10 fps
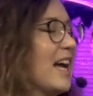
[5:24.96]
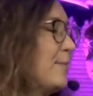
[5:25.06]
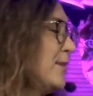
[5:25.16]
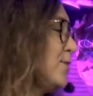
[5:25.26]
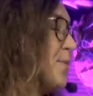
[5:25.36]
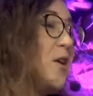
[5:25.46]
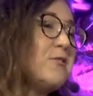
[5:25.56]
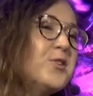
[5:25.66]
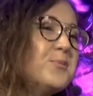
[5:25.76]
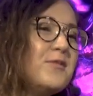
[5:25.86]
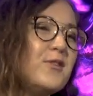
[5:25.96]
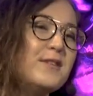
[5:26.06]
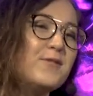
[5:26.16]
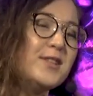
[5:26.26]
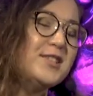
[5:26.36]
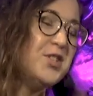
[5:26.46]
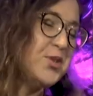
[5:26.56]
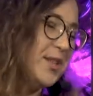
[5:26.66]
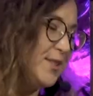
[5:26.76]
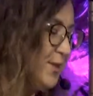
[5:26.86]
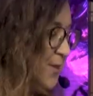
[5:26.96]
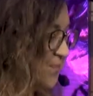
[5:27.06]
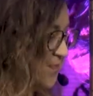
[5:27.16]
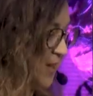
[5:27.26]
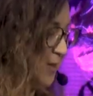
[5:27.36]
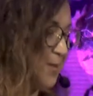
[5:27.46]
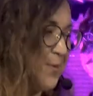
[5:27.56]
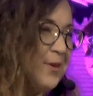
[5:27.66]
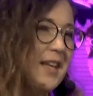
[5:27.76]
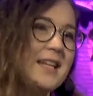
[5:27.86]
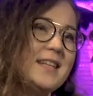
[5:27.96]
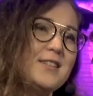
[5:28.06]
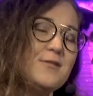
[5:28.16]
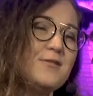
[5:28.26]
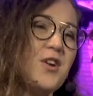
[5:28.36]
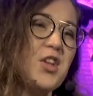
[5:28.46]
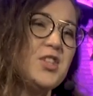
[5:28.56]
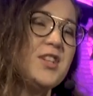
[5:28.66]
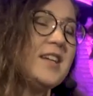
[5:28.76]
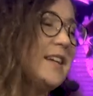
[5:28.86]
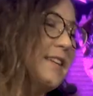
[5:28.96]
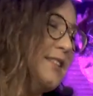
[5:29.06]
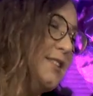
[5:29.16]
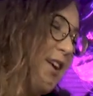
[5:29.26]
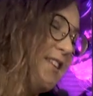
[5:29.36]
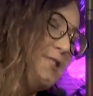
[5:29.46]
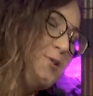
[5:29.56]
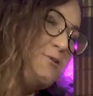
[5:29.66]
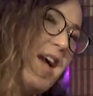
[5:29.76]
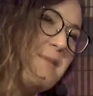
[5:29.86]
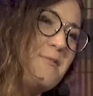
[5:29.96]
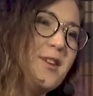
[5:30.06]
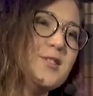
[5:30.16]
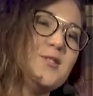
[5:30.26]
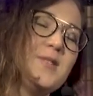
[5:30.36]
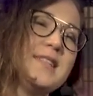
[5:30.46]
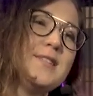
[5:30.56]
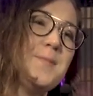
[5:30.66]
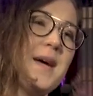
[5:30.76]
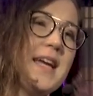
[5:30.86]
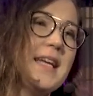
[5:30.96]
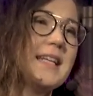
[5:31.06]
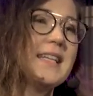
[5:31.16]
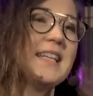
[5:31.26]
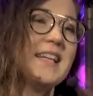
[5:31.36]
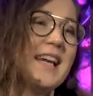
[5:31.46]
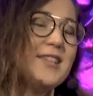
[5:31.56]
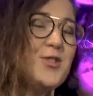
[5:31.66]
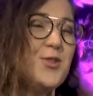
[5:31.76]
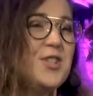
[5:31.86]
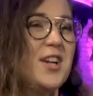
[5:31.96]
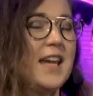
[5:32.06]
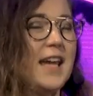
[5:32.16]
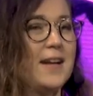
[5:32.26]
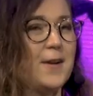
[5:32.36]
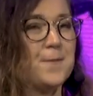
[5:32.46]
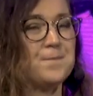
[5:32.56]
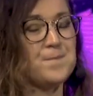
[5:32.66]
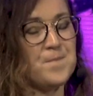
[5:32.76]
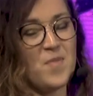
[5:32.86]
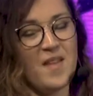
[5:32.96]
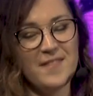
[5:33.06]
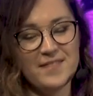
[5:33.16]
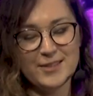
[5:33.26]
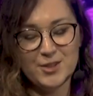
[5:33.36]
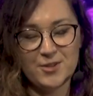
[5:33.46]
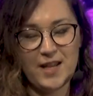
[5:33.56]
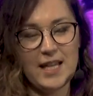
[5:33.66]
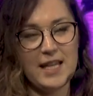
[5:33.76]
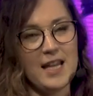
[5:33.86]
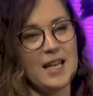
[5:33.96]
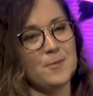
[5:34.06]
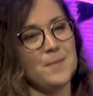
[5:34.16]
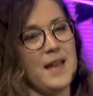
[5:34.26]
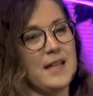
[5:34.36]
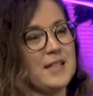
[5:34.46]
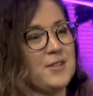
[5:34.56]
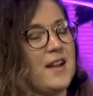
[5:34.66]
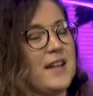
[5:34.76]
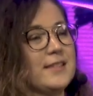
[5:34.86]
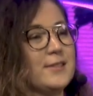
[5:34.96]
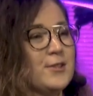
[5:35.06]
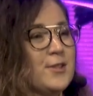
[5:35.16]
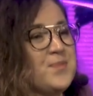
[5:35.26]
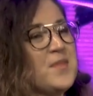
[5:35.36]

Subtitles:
I'm in a small room with only 40 students, a small lady in the front. She's got this ramrod straight spine and short dark hair. There's gray in it and pain in her eyes.